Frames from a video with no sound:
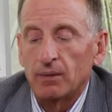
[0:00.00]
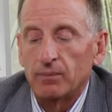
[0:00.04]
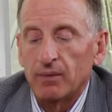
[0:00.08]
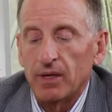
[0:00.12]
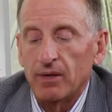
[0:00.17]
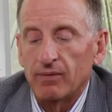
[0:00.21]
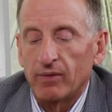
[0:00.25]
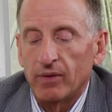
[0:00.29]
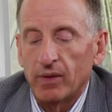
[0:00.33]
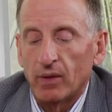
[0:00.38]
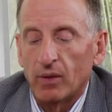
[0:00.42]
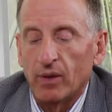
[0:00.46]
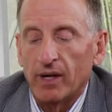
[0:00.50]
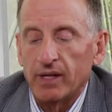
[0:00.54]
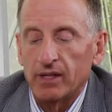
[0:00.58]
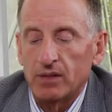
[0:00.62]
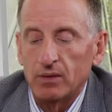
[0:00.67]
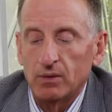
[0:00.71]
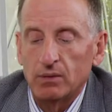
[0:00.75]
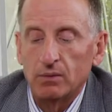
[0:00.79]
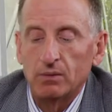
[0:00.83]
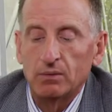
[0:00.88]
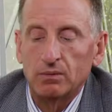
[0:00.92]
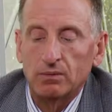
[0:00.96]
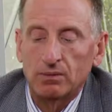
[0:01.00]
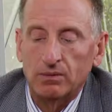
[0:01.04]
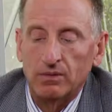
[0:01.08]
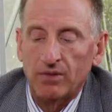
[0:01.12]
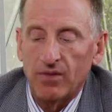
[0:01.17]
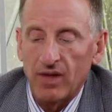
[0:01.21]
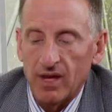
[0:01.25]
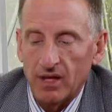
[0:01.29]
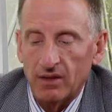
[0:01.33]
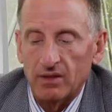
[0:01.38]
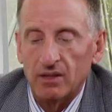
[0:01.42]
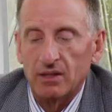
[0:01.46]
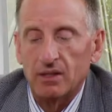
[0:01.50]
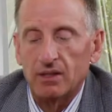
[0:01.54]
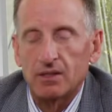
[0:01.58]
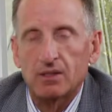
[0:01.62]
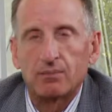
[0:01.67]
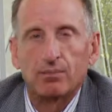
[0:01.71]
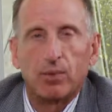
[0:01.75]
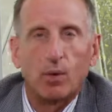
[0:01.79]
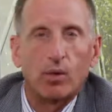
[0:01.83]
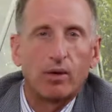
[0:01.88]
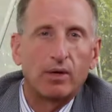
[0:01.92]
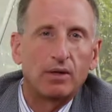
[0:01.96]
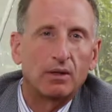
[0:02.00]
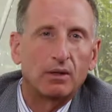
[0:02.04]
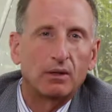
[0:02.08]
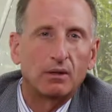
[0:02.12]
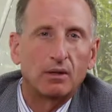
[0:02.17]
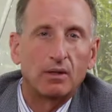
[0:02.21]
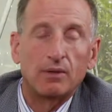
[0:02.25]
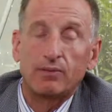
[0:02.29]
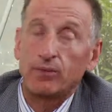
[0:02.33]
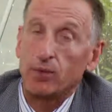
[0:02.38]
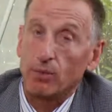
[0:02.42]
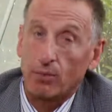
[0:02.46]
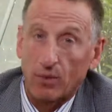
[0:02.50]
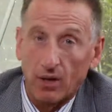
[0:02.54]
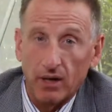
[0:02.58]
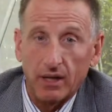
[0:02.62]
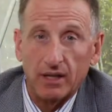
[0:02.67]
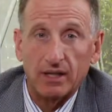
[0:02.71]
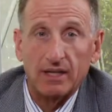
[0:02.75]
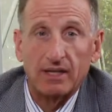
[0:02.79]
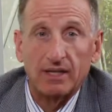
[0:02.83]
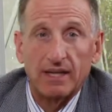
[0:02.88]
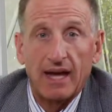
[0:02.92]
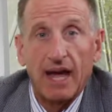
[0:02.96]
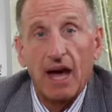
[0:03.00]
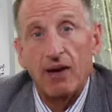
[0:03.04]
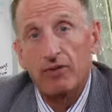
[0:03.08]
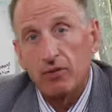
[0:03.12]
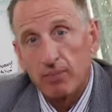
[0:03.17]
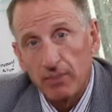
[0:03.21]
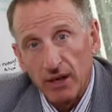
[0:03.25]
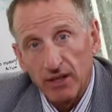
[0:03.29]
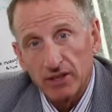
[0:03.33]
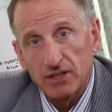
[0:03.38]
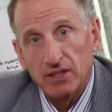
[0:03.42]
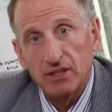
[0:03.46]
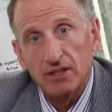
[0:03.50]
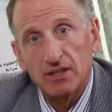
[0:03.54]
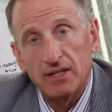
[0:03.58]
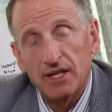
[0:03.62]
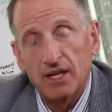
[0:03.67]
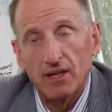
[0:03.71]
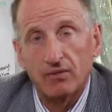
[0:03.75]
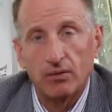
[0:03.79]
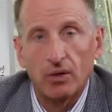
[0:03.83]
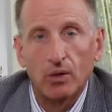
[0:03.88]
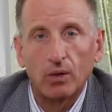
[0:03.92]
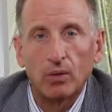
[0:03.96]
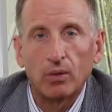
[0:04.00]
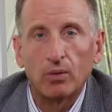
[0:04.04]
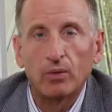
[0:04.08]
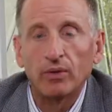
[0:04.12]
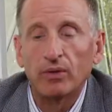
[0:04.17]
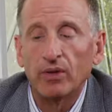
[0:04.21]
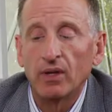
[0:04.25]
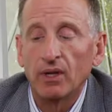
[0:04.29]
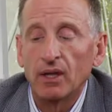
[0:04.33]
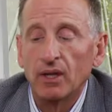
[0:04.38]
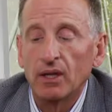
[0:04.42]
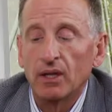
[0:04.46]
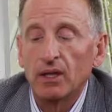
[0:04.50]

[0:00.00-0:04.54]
even though I do think that it's important if you're marketing to have a budget and to have goals.